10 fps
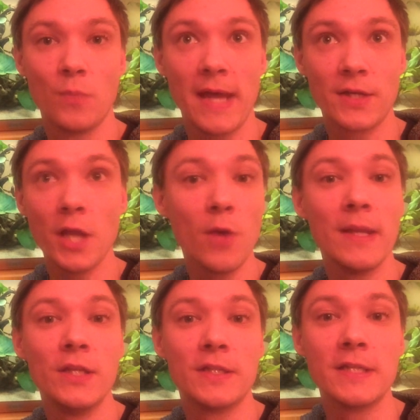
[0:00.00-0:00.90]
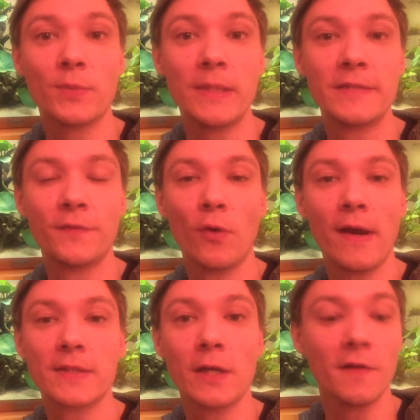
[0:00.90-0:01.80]
had no energy 24
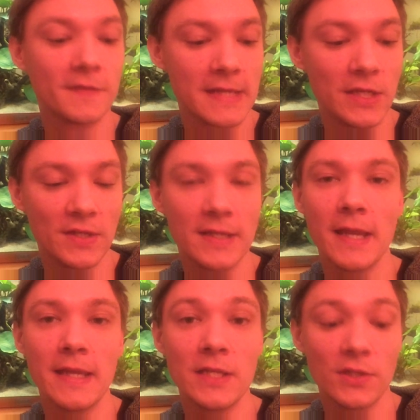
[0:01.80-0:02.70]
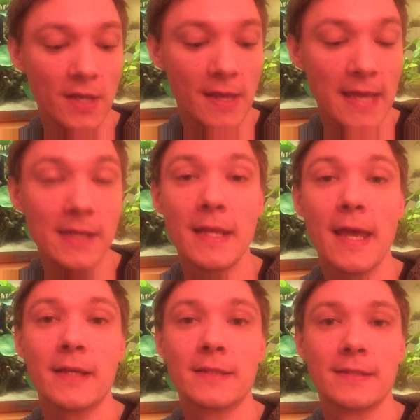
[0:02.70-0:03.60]
hours after the Isha
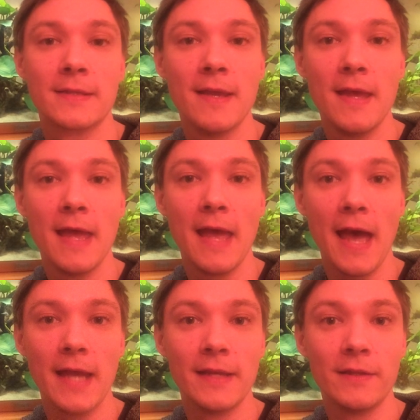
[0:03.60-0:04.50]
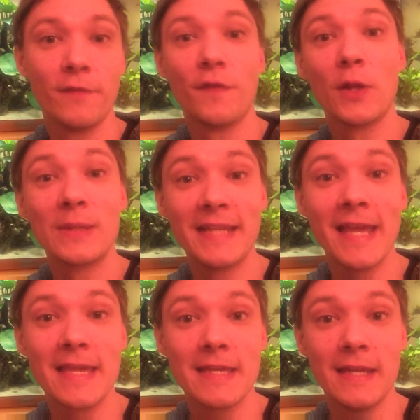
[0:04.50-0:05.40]
NDX, and then the following
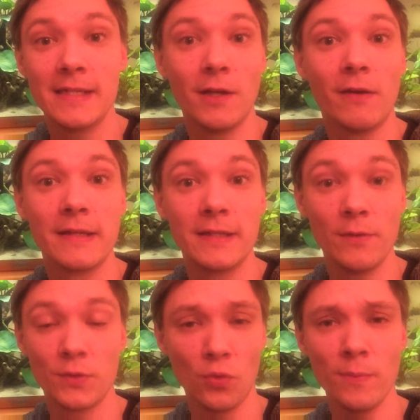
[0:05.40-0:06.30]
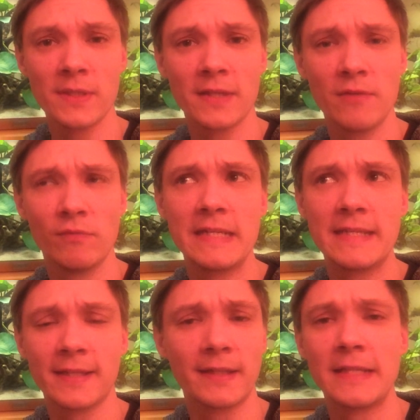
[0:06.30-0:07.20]
day it died. It was almost like really
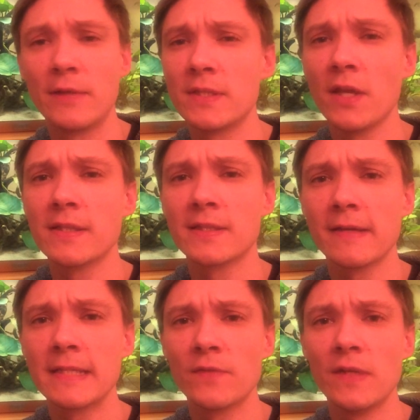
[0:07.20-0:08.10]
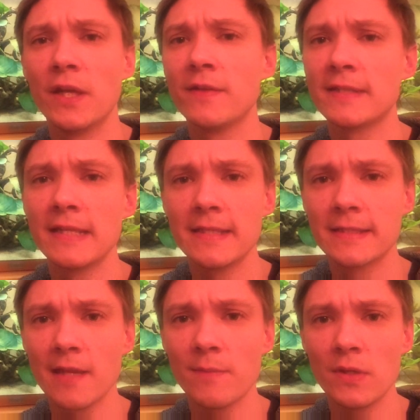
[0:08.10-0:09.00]
suddenly. There was no signs of it, no skinny
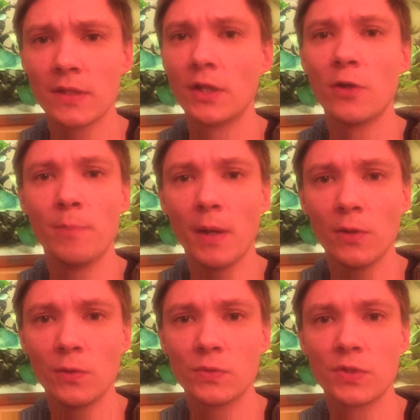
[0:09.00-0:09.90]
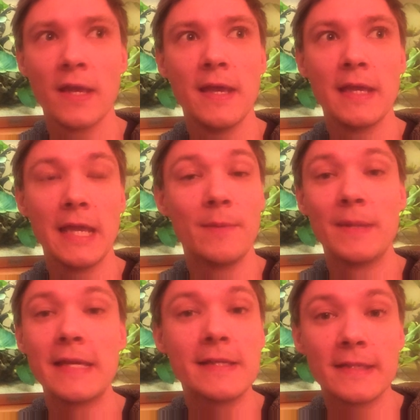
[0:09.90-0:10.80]
stomach, no bulge. It had
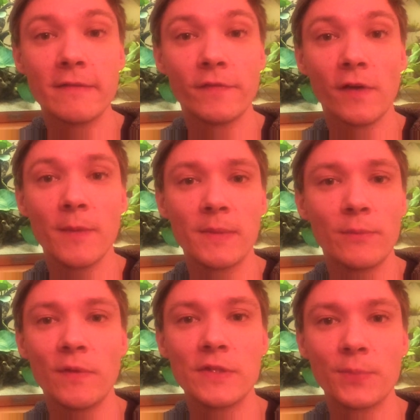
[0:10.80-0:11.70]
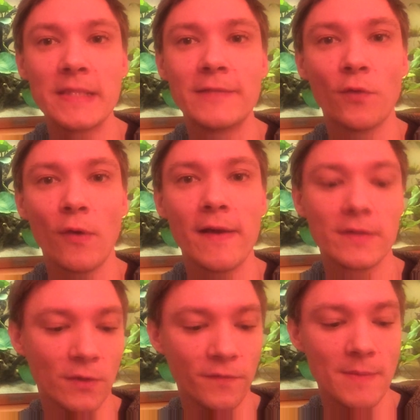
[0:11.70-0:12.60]
been eating fine, but then within 24
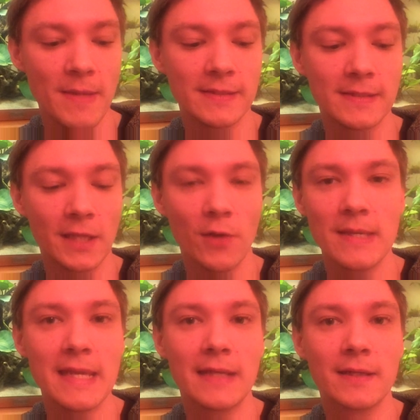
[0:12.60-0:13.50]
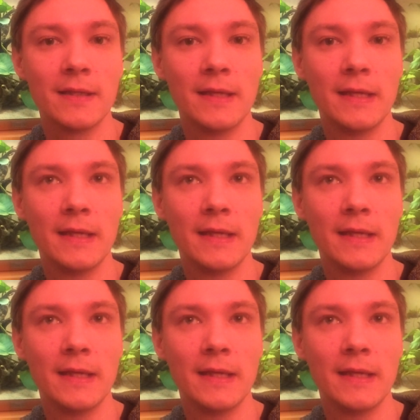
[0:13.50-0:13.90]
hours of the medicine going in,